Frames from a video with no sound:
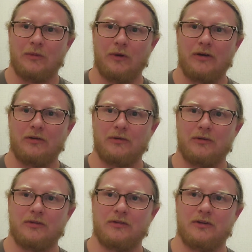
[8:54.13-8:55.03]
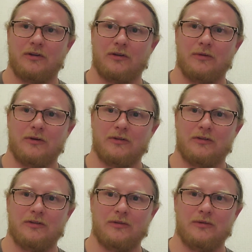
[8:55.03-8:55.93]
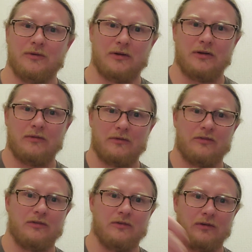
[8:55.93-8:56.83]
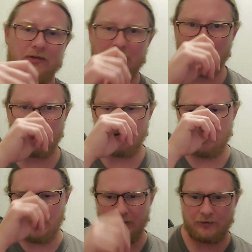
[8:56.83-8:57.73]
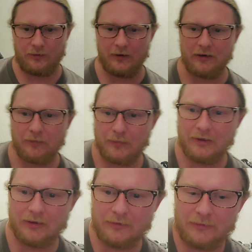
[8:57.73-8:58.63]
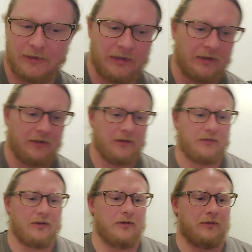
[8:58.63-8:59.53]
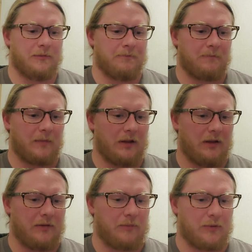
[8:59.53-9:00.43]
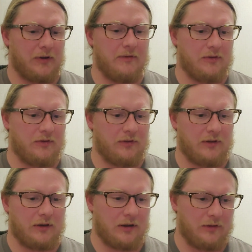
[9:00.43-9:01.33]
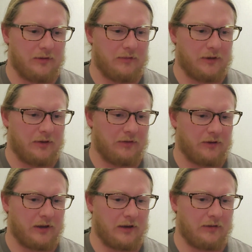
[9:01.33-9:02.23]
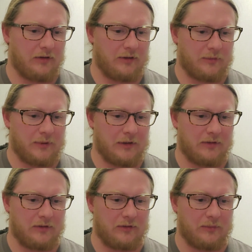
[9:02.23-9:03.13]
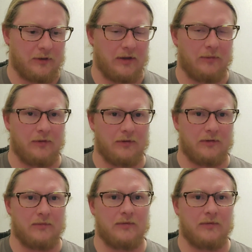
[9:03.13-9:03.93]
well, you're going to overshoot your target by quite a bit. So previously in other videos, I kind of talked about this, being able